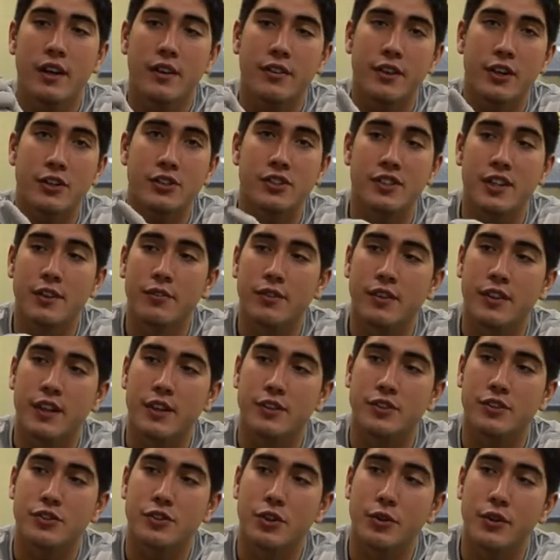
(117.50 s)

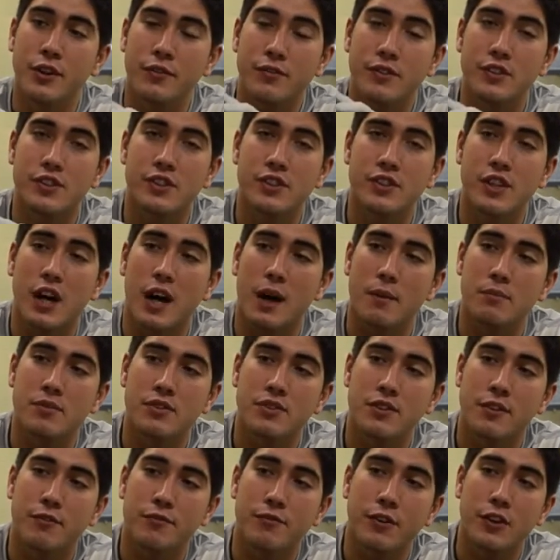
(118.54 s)
There's two different stops.
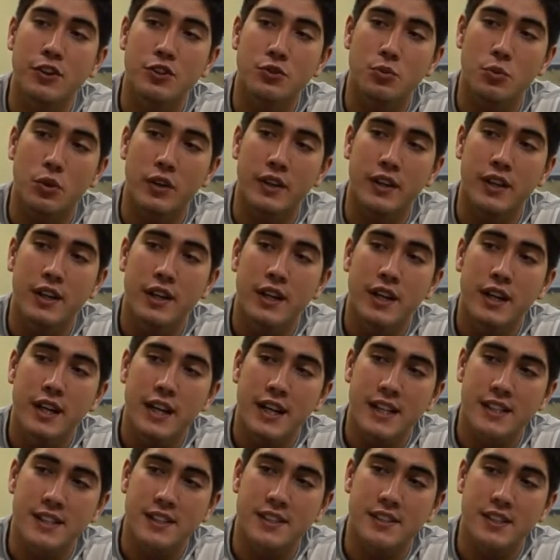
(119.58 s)
The first one
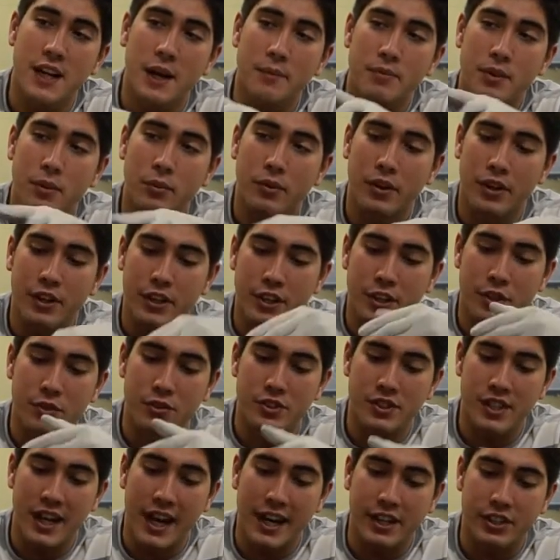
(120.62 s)
is the stop that we're going to
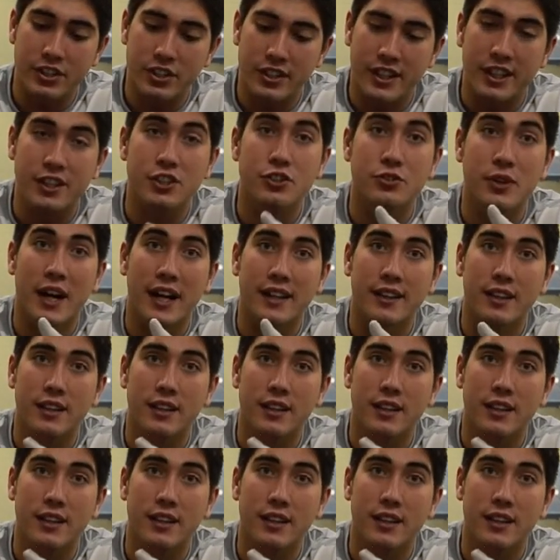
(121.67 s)
use to actually extract the